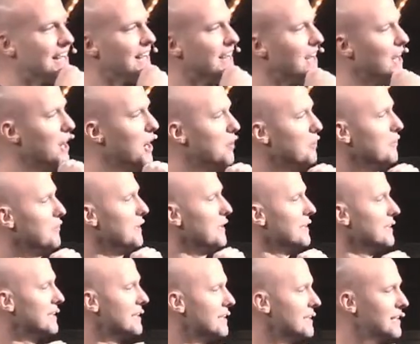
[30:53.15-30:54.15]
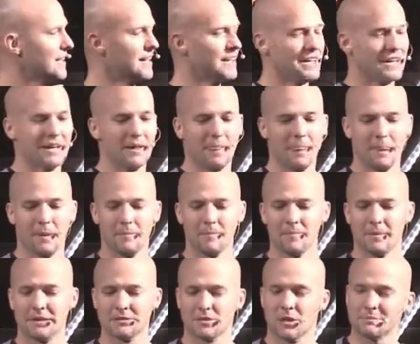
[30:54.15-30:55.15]
Um,
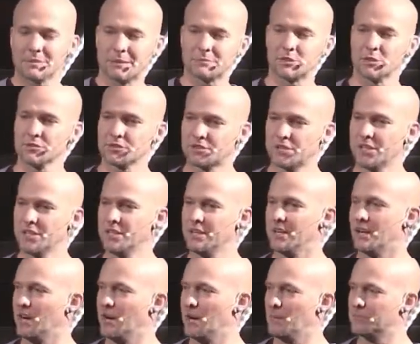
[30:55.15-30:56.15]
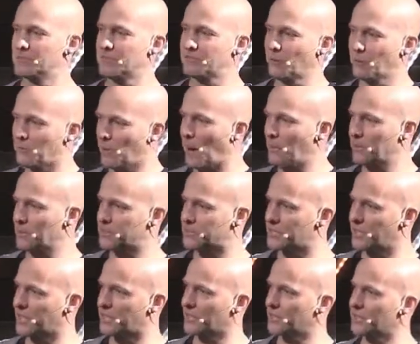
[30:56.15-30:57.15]
Sometimes you'll see um, different bumper
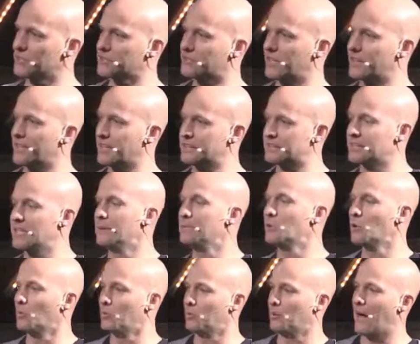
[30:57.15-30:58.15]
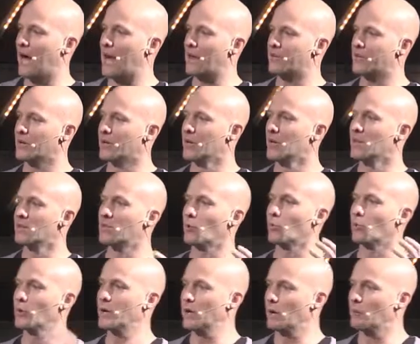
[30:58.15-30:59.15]
stickers that, that seem to imply that the
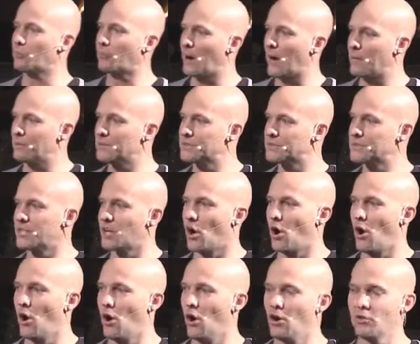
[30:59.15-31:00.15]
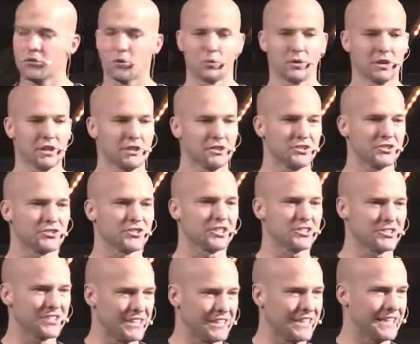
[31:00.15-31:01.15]
real problem is that all the religions
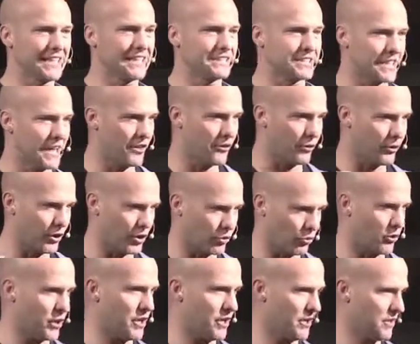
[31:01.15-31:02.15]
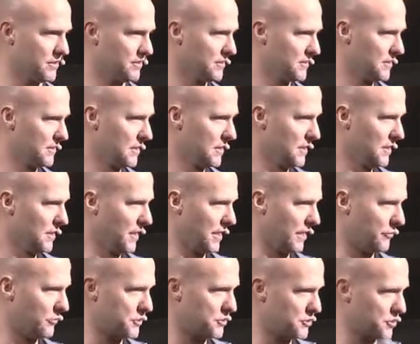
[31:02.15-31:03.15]
just need to get together and agree. Like,
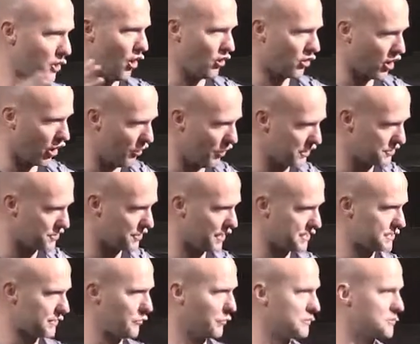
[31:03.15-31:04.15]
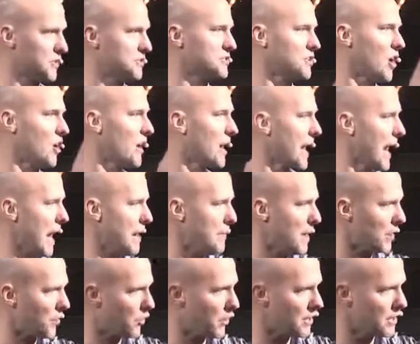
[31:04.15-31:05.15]
if we just coexist, if we just all, hey man,
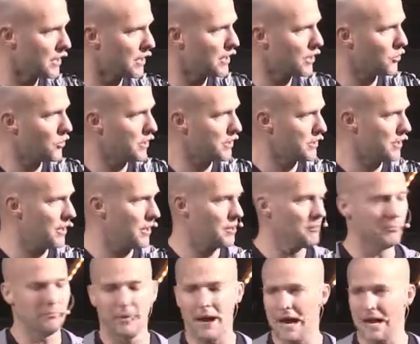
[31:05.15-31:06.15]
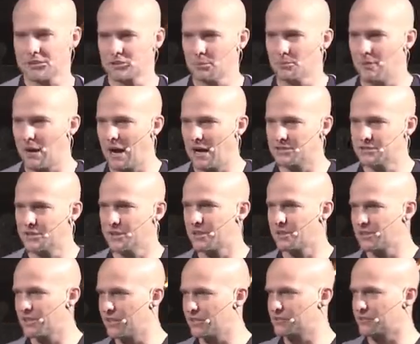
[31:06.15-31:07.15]
quit quit um, maximizing
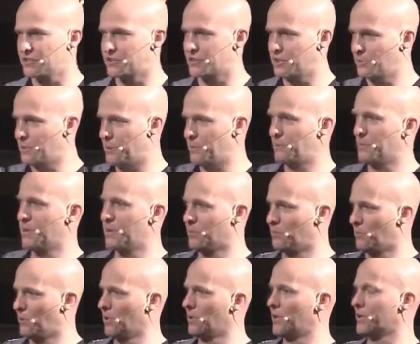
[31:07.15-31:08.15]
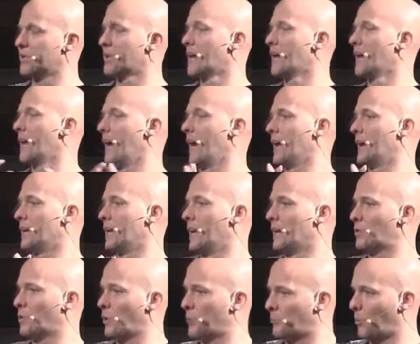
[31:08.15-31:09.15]
things that should be minimal and, and, and
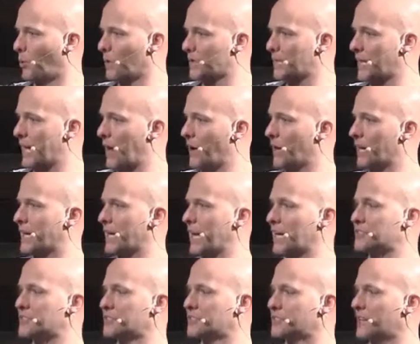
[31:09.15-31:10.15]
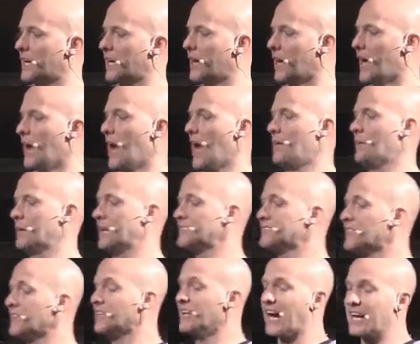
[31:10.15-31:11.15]
quit pointing that out. And can I just say, hey man, that's
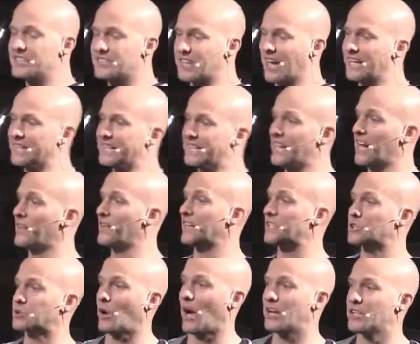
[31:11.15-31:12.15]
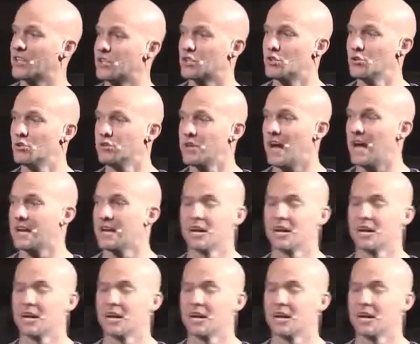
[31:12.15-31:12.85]
a nice idea. And they tried to do that